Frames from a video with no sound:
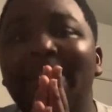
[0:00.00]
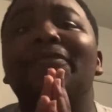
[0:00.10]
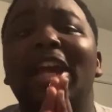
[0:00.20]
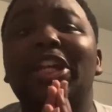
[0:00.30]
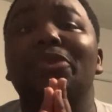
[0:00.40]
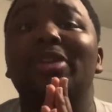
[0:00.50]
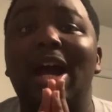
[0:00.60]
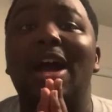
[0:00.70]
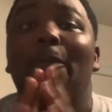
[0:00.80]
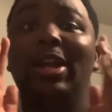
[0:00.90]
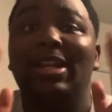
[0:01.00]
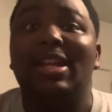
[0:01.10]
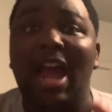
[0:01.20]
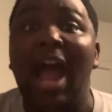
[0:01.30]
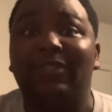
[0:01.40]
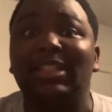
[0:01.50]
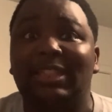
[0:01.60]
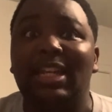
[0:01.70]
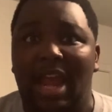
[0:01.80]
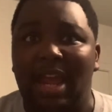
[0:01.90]
Thank you, God. We did not have to
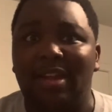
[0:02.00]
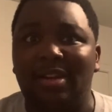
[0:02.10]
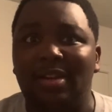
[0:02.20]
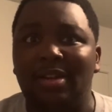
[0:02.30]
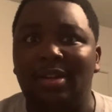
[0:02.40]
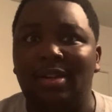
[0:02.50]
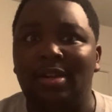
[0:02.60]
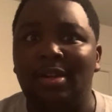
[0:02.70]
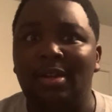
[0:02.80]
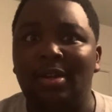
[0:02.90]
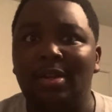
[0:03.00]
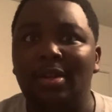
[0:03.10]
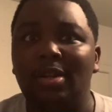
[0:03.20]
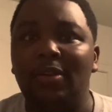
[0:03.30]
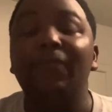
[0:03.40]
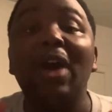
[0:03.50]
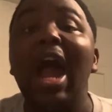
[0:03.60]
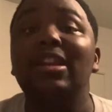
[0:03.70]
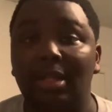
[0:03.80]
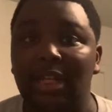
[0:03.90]
see that.
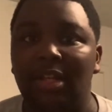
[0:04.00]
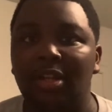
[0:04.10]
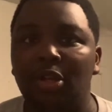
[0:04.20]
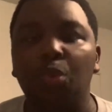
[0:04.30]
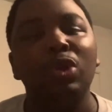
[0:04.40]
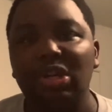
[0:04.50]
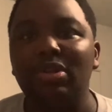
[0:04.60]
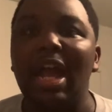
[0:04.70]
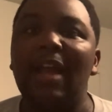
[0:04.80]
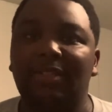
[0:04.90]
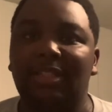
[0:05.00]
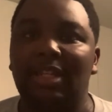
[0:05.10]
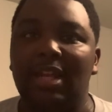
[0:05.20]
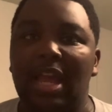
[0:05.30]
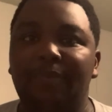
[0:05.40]
Finally, we do not have to see that.